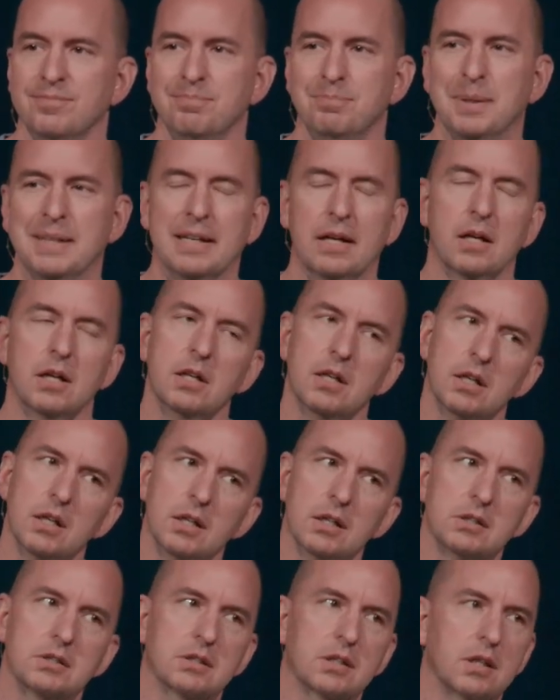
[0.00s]
but
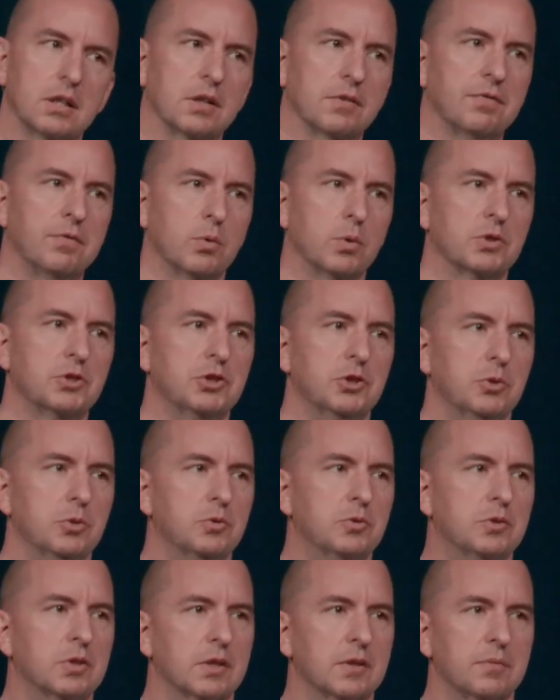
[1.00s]
uh, it's going to force you
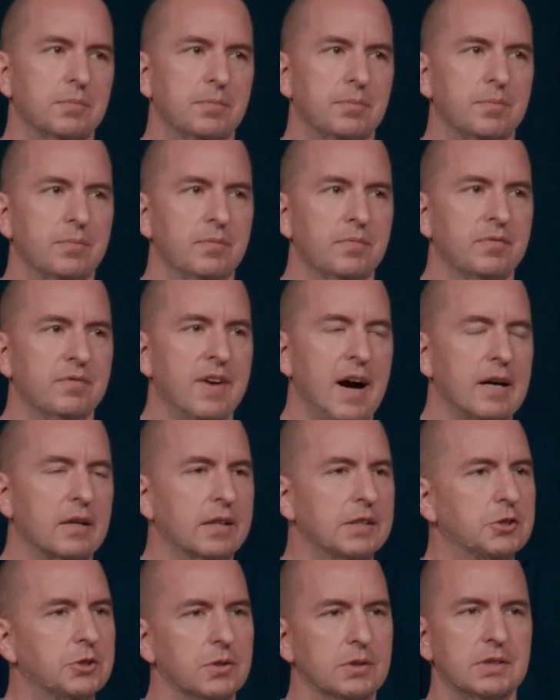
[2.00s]
to
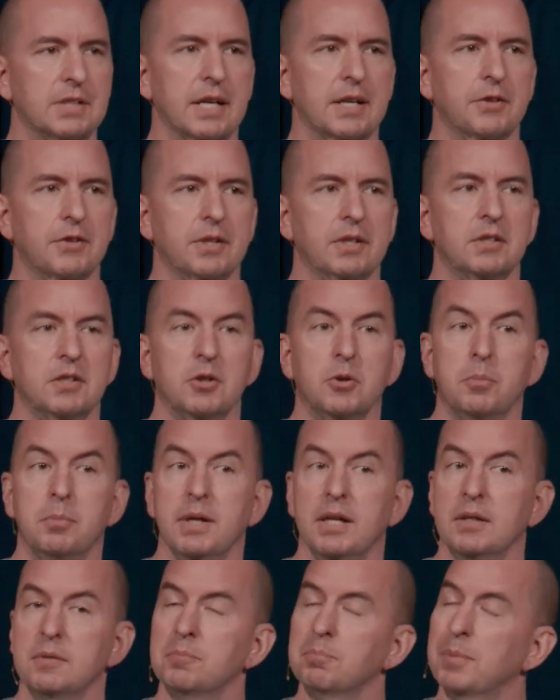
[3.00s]
violate your integrity a little
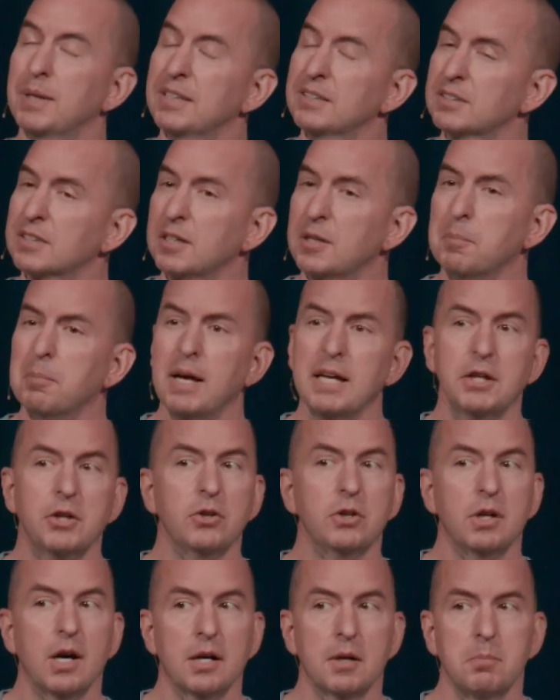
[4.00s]
bit, but it's going to make
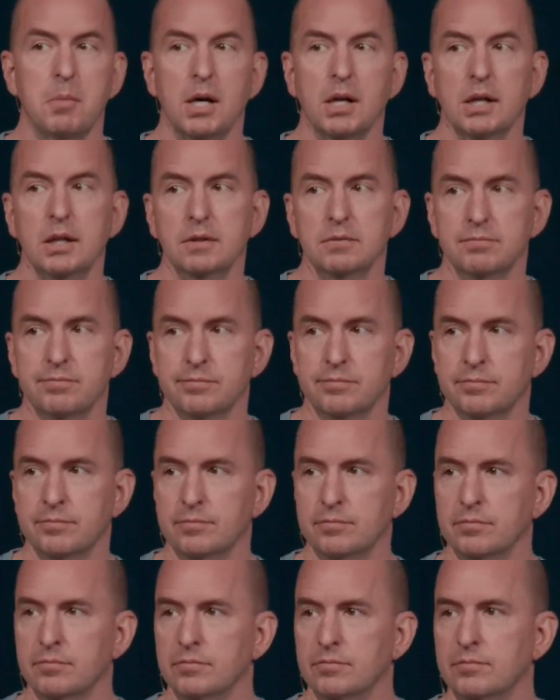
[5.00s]
you a lot of money?
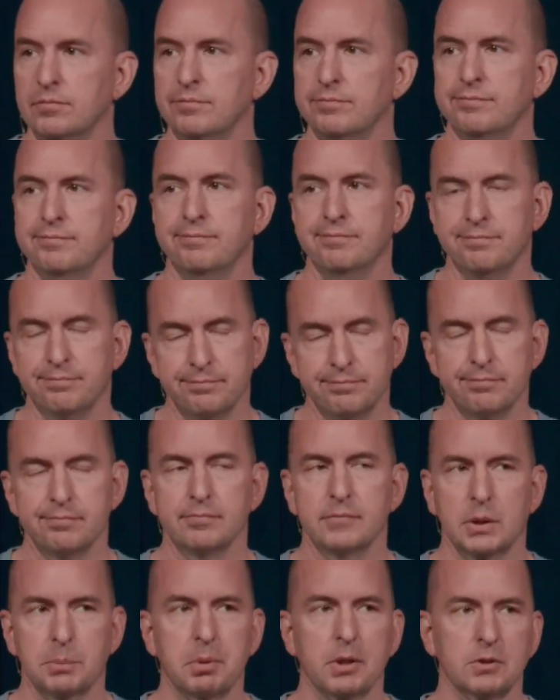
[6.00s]

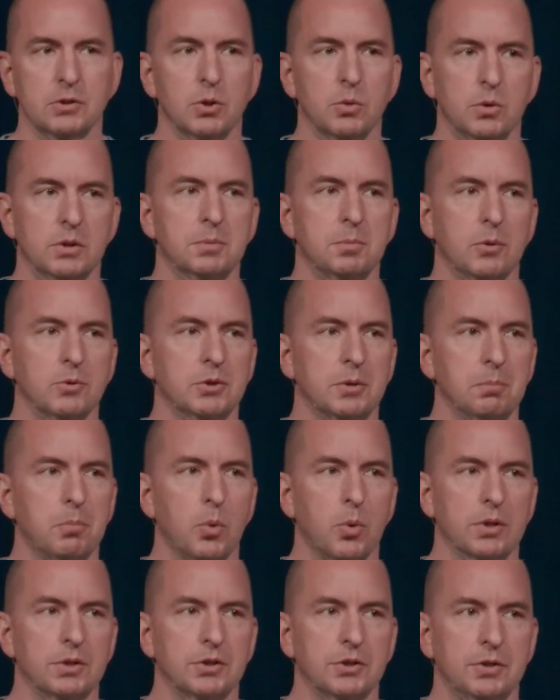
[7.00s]
Depends on what's most
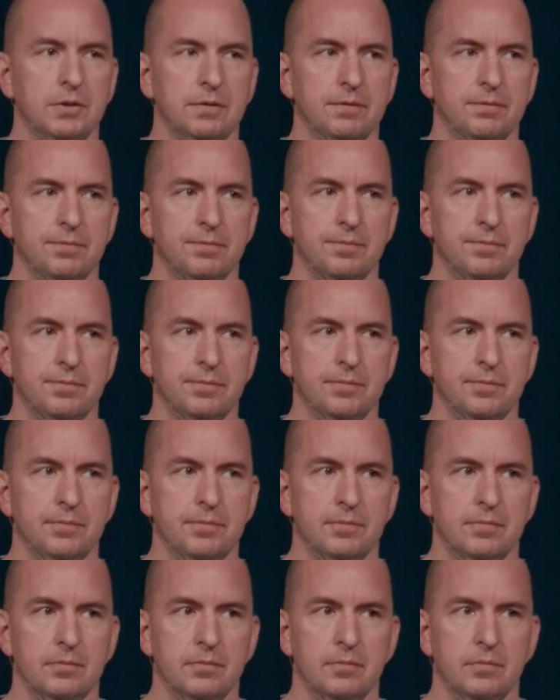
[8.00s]
important to you.
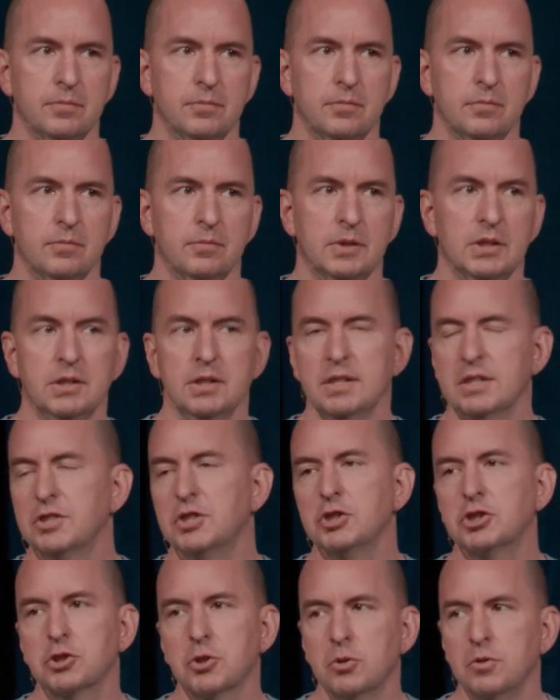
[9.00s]
This
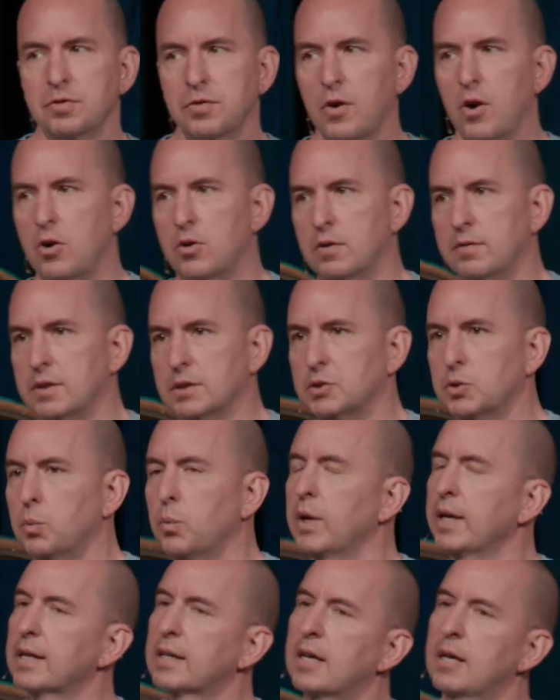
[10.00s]
is true for all of us.
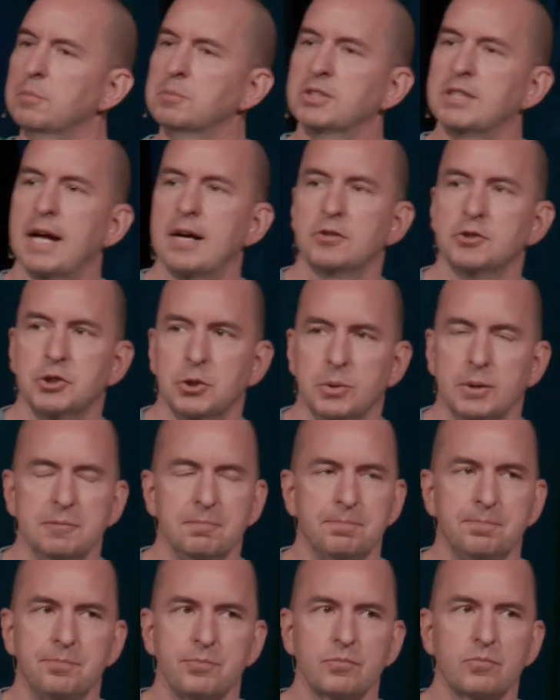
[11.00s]
When it comes down to it,
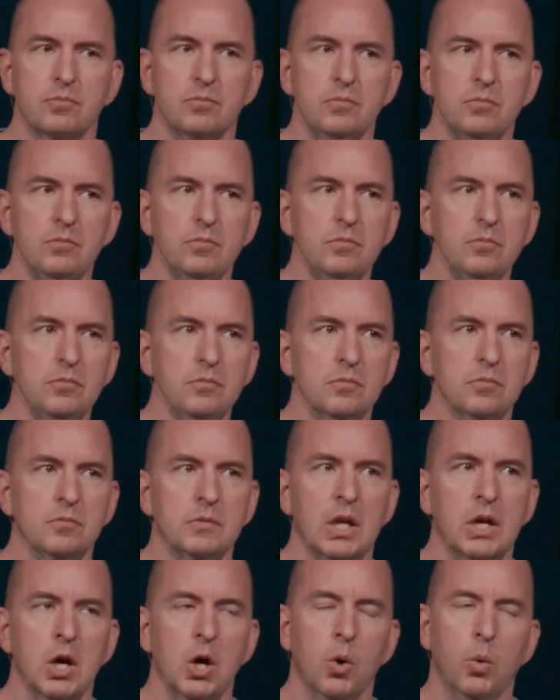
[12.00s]

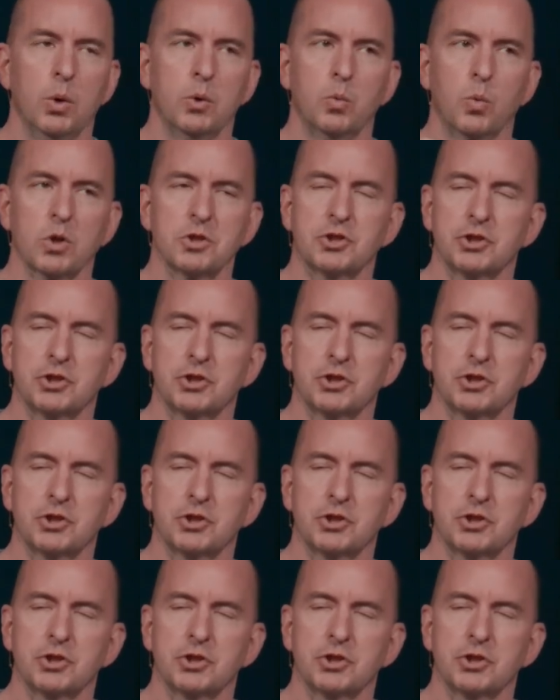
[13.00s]
when we're